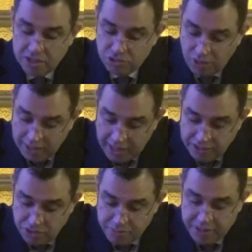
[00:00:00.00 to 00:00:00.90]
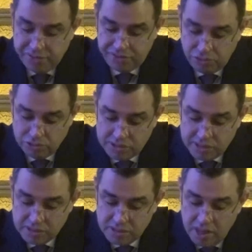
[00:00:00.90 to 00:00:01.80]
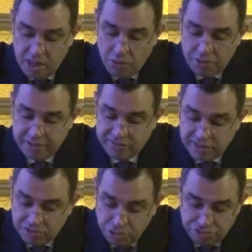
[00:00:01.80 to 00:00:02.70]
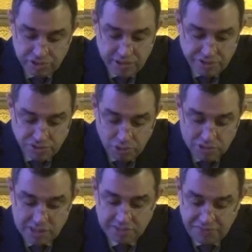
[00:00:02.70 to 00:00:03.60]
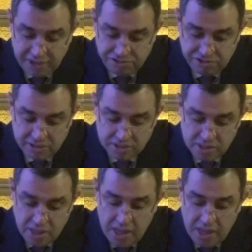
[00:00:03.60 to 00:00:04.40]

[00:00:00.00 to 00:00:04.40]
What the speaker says: to align human resources with institutional roles and functions